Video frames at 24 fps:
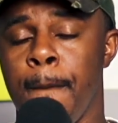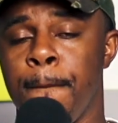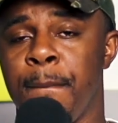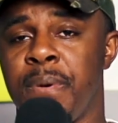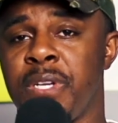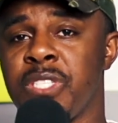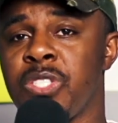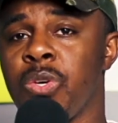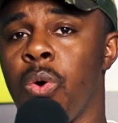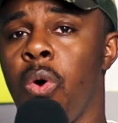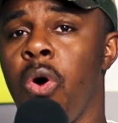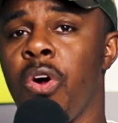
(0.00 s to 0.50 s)

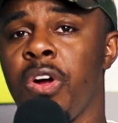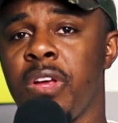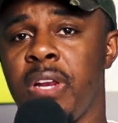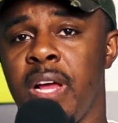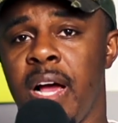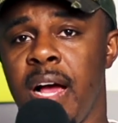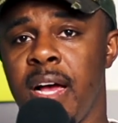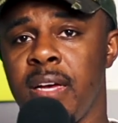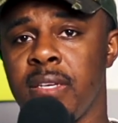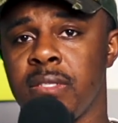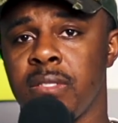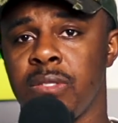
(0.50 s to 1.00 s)
but it's
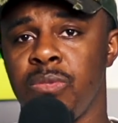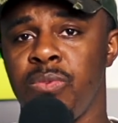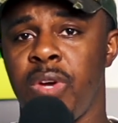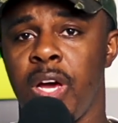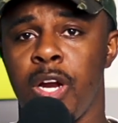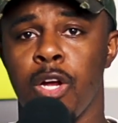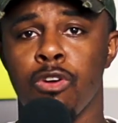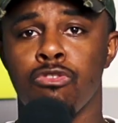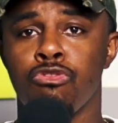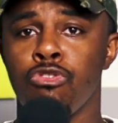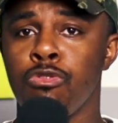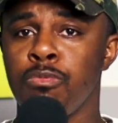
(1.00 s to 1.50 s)
organized. You
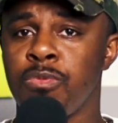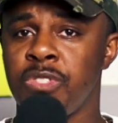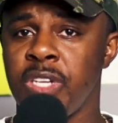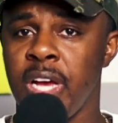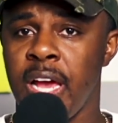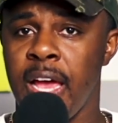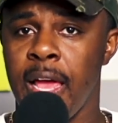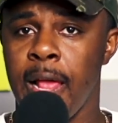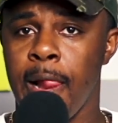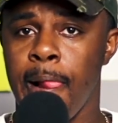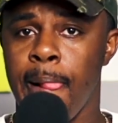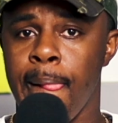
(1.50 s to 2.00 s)
got a group
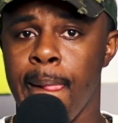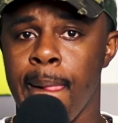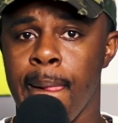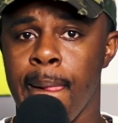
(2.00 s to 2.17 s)
chat,